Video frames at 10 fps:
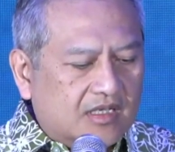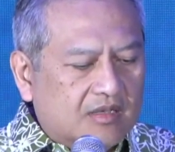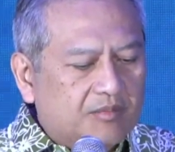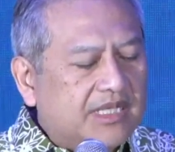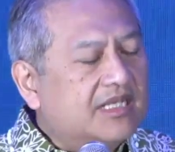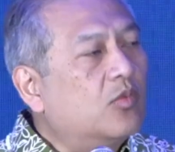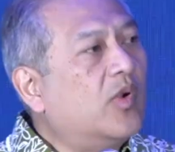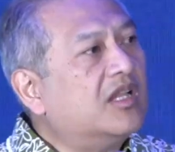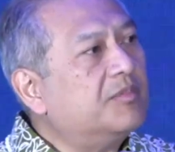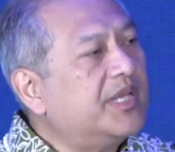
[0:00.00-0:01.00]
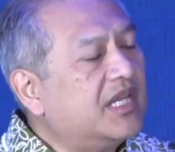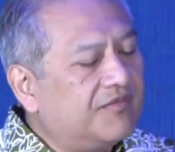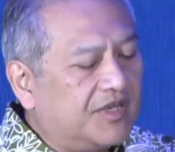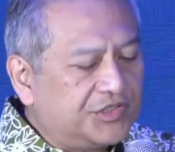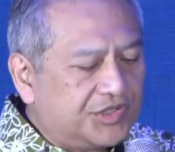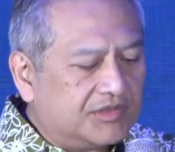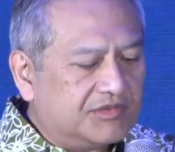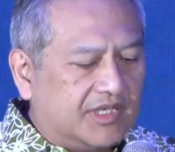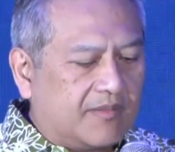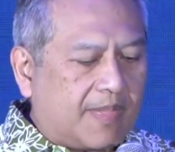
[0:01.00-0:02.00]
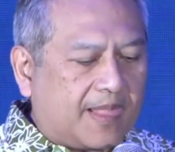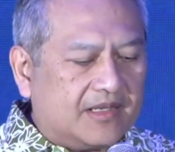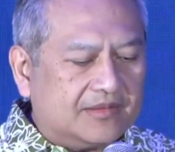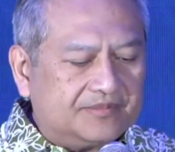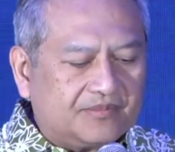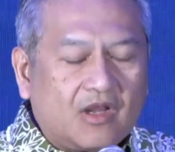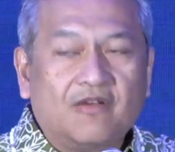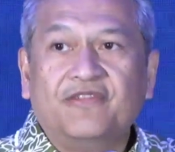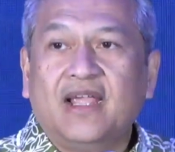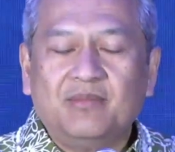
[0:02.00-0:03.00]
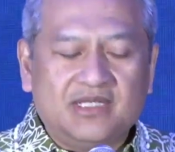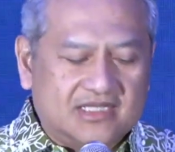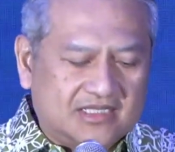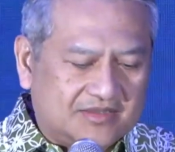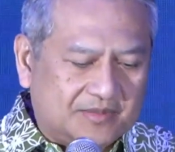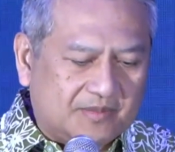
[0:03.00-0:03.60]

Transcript: but in the well-being of our children, our families,